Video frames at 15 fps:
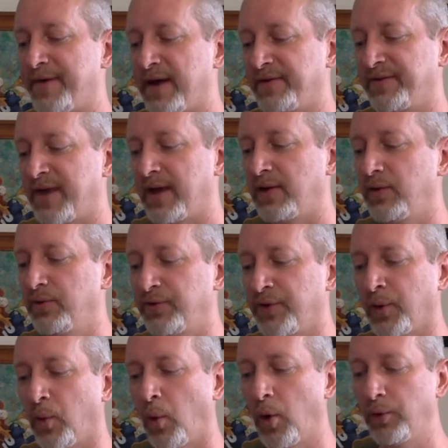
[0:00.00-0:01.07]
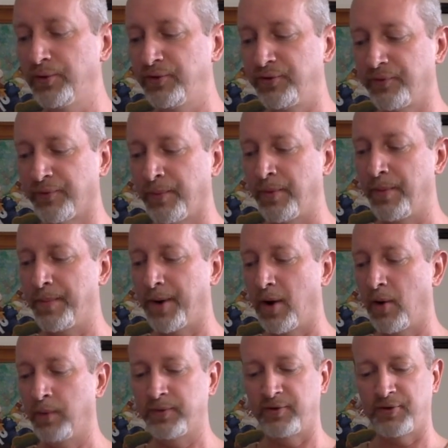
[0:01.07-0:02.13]
essay using quotes from the
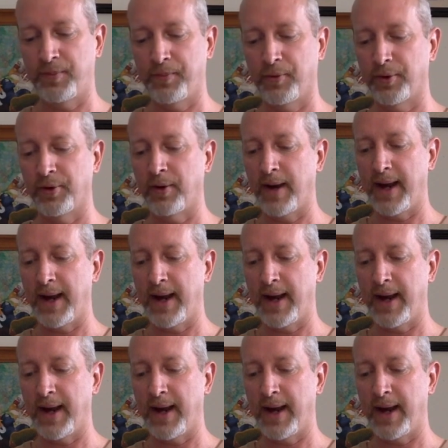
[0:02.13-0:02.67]
poem to support your